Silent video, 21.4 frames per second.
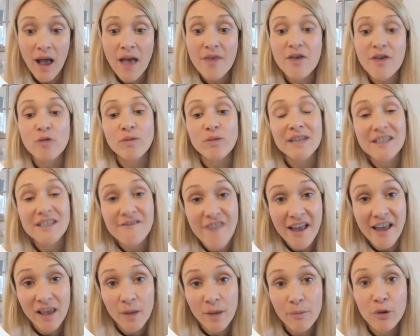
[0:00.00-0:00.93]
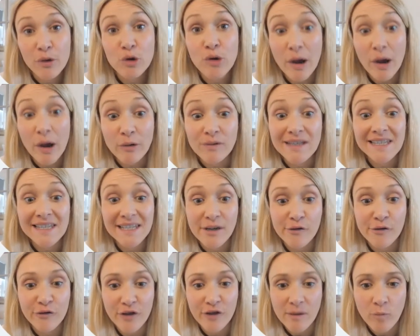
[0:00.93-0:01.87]
that we develop throughout the SEAL
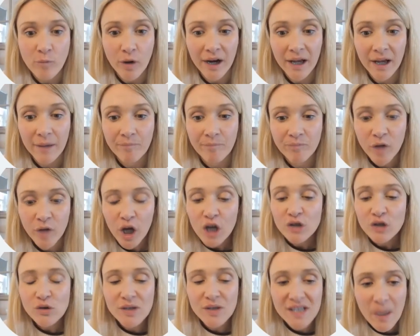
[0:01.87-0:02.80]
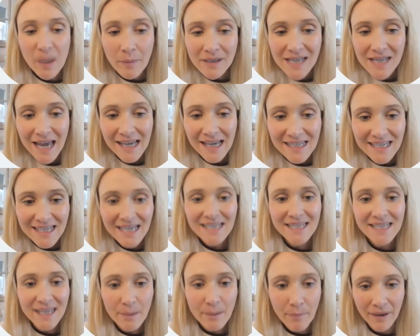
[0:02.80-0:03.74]
framework. So subitizing is
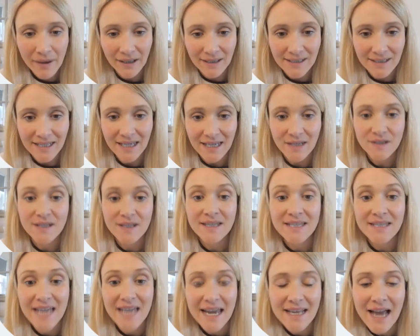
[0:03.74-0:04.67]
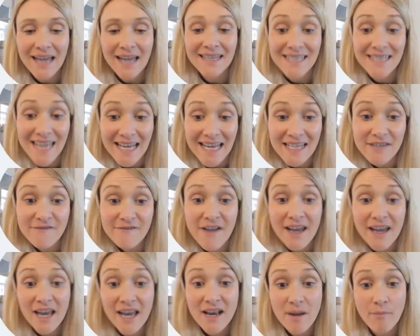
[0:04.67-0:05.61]
the ability to identify
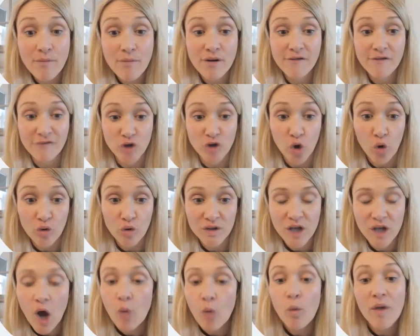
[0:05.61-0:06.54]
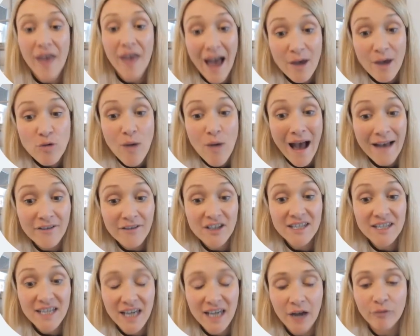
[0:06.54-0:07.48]
a number of dots without having
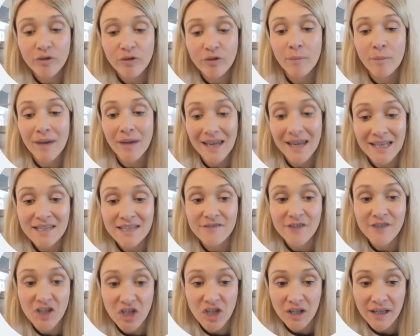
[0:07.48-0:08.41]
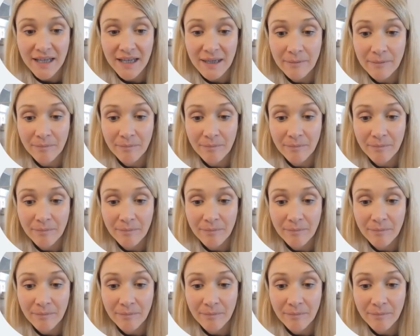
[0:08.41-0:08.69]
to count them individually.